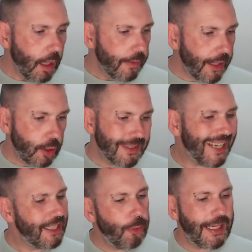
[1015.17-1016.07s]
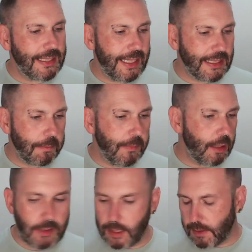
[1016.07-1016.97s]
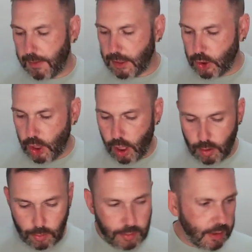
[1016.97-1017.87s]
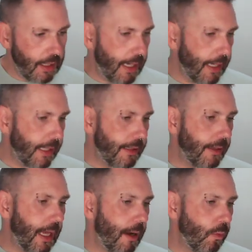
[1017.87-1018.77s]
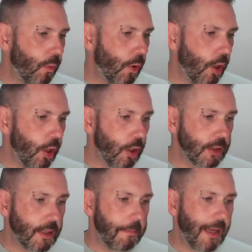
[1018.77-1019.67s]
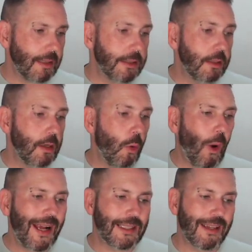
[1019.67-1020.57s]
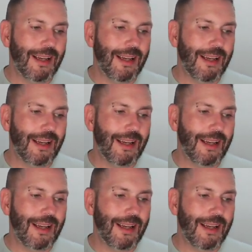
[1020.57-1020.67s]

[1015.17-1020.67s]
Then on day 20 is Music to My Nose, and that was Malta wax